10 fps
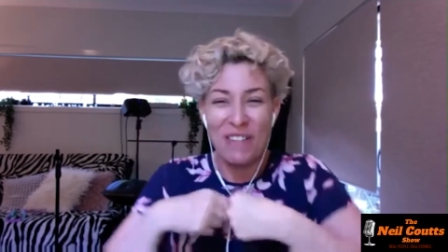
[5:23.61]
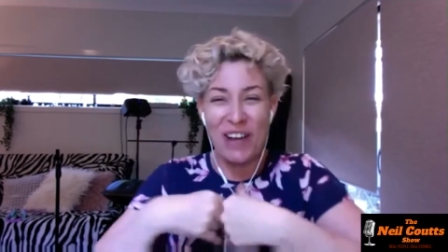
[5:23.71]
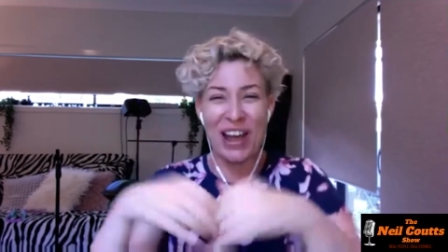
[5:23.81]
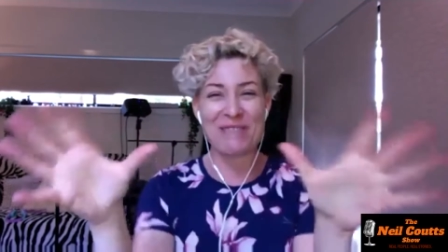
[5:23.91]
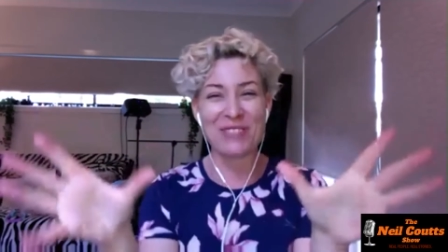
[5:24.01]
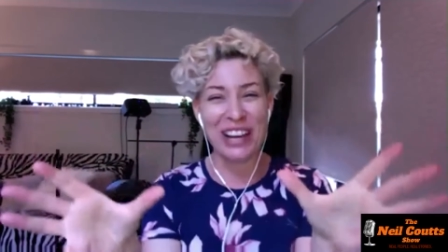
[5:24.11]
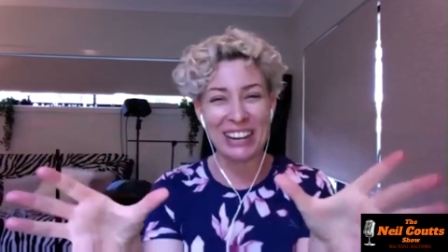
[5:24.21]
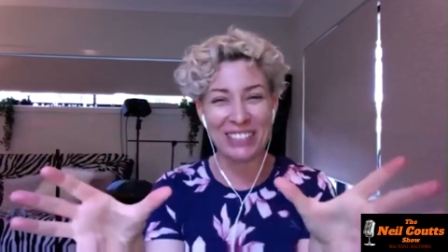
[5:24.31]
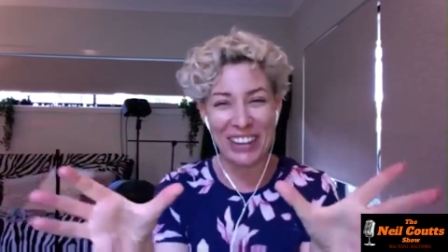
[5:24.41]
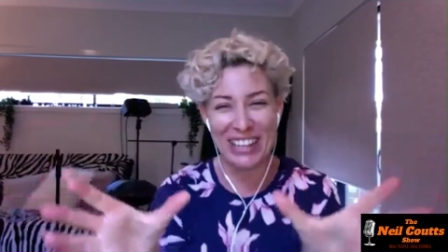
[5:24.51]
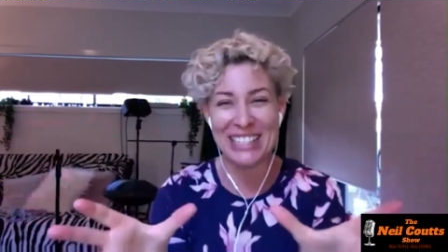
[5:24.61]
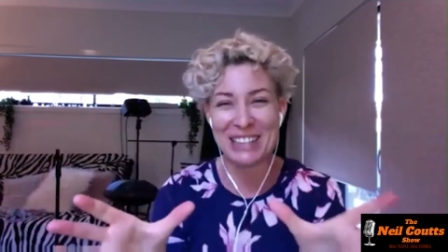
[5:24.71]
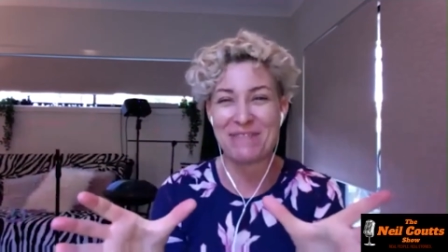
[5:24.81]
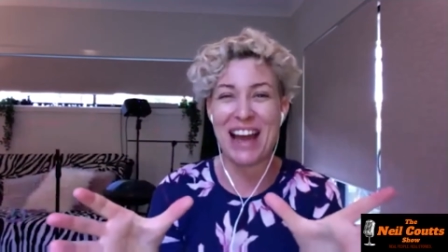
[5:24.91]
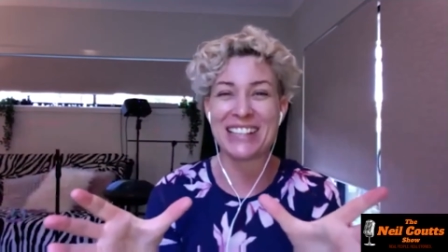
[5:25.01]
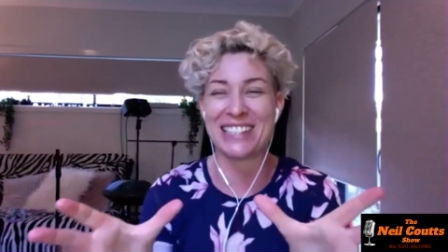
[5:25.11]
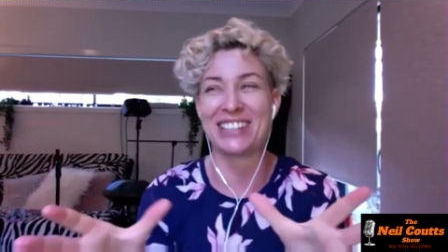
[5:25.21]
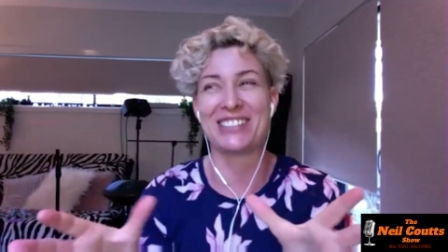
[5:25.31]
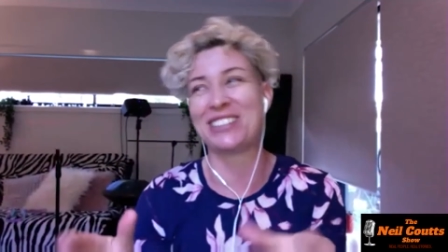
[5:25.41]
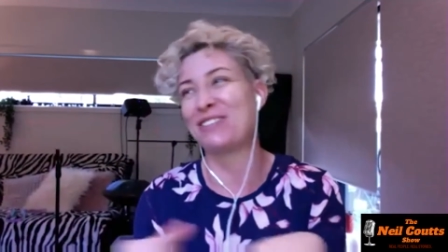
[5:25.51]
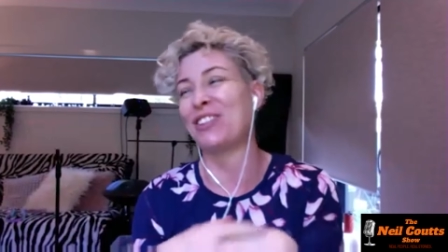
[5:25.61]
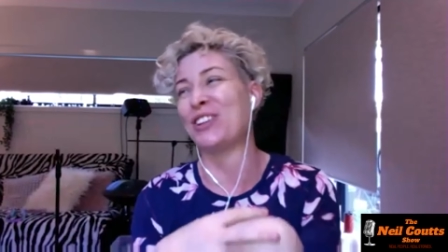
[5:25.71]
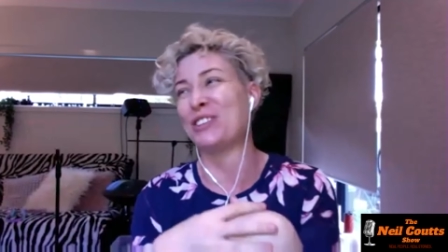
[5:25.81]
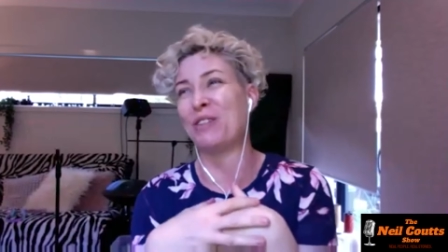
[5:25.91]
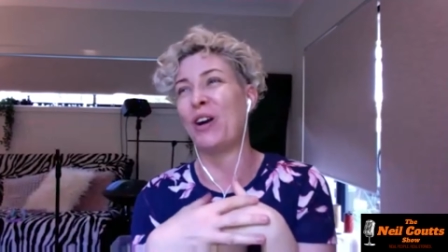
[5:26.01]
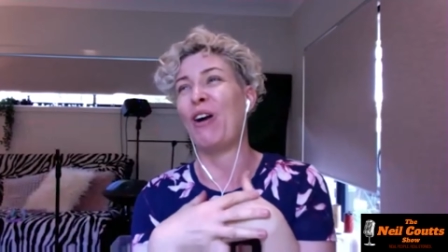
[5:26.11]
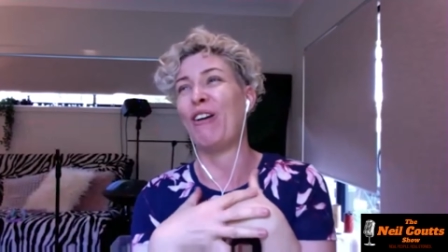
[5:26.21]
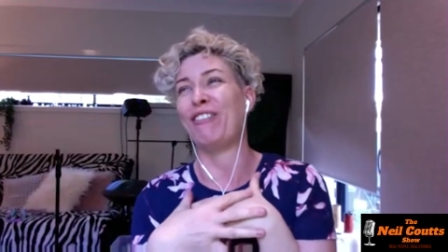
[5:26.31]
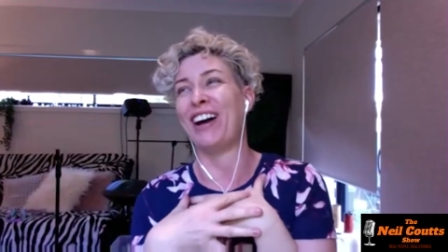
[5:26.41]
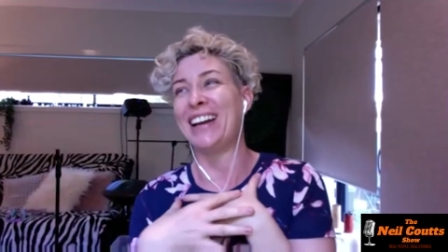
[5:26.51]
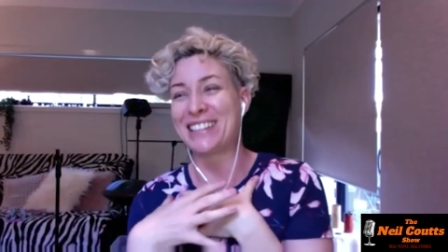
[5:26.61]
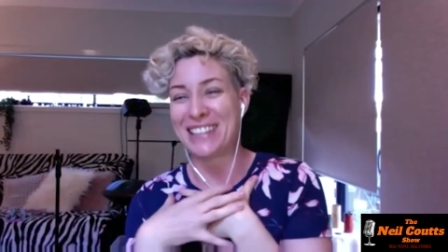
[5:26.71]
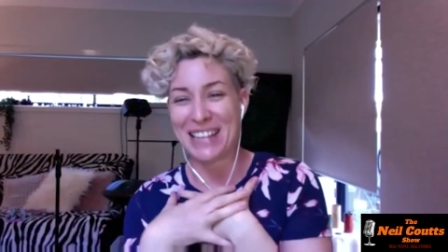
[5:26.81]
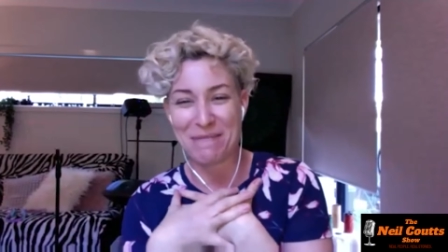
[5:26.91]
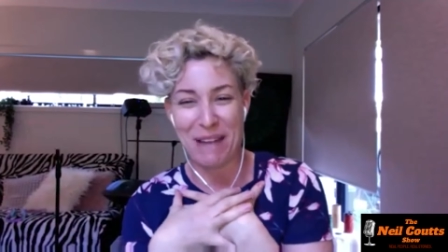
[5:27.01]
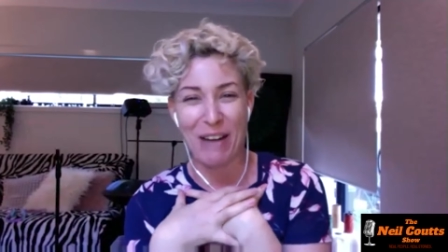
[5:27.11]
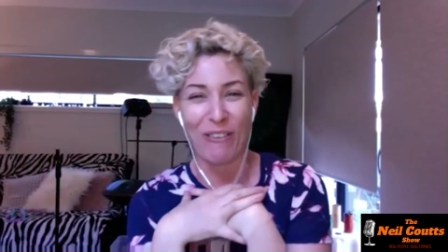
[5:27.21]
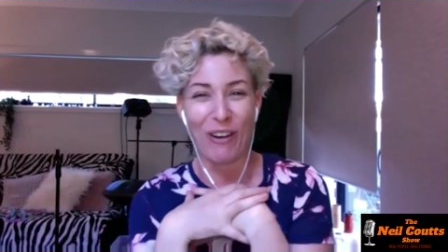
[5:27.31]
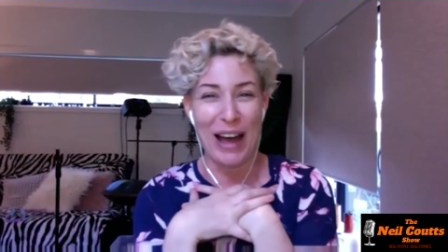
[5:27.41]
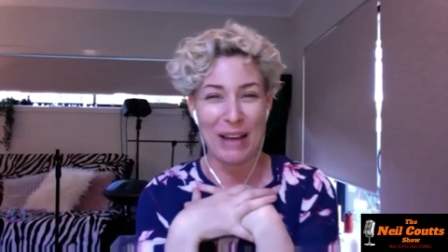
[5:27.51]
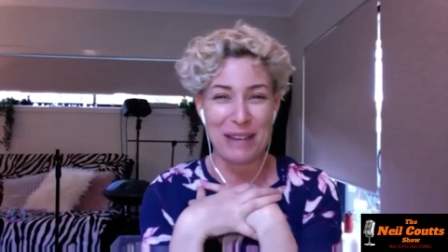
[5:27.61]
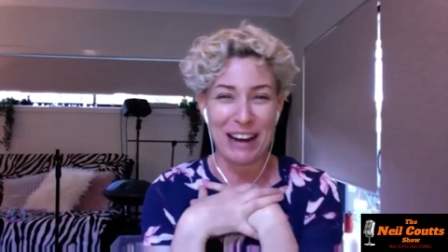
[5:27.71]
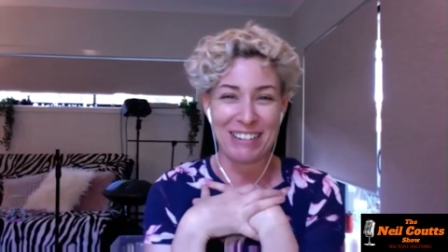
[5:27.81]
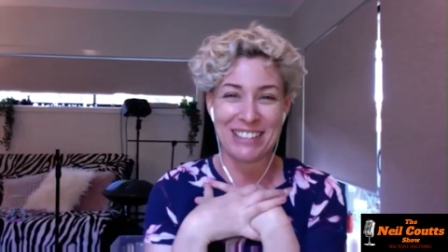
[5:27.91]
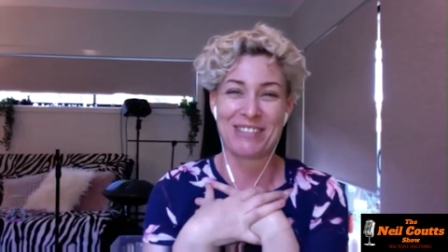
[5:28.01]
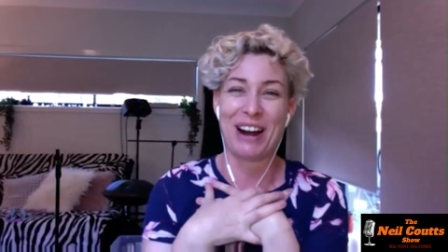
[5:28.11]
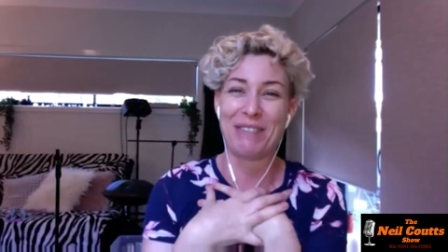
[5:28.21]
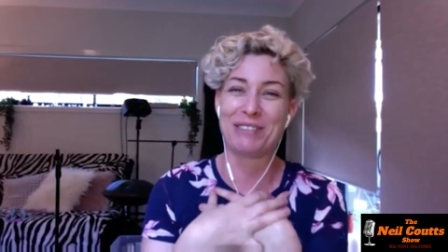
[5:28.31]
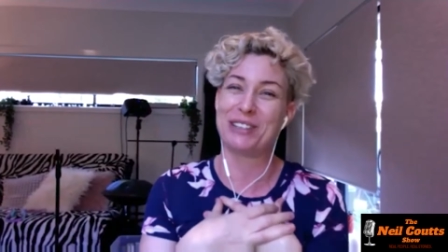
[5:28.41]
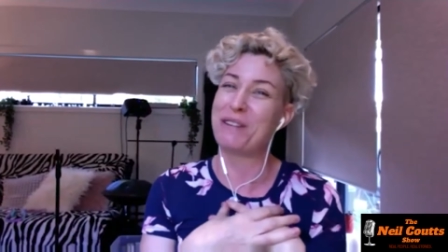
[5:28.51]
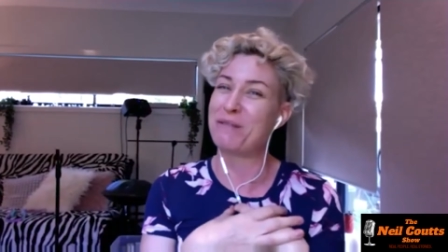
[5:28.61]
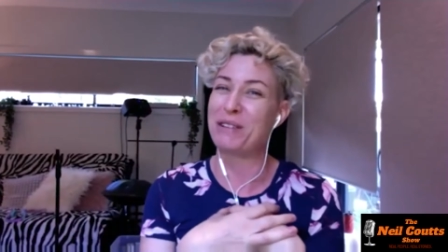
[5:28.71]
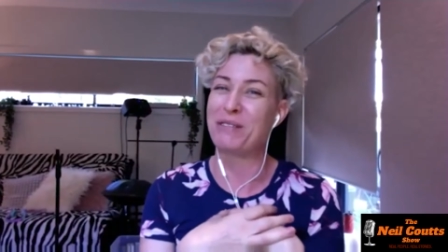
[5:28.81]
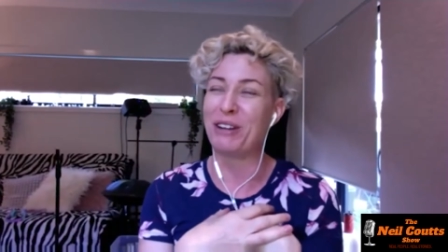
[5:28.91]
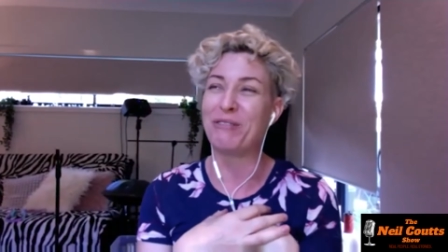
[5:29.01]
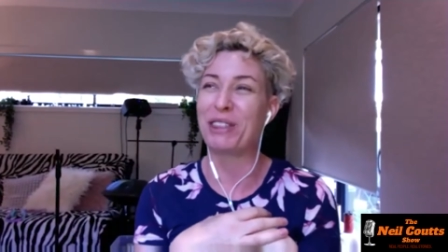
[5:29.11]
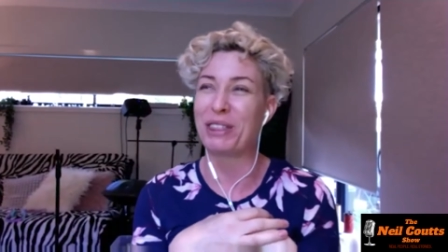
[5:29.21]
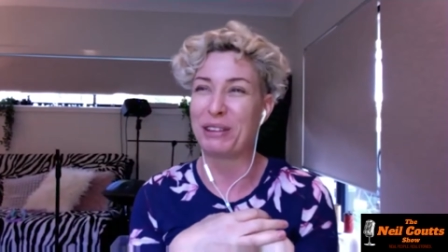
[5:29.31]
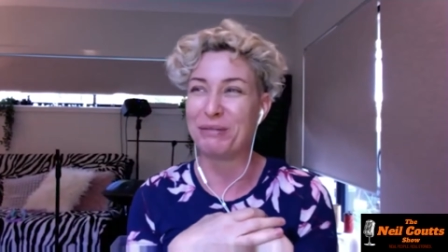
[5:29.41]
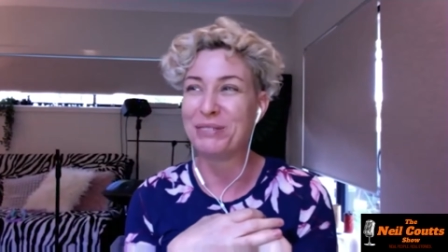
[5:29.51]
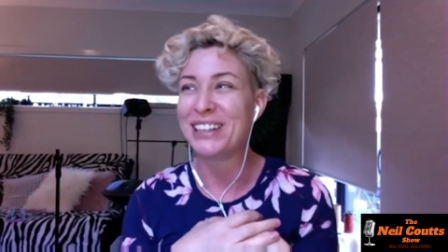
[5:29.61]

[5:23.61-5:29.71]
when we were at gymnastics, which, of course, we were horrified to think about what our parents were up to when we weren't with them.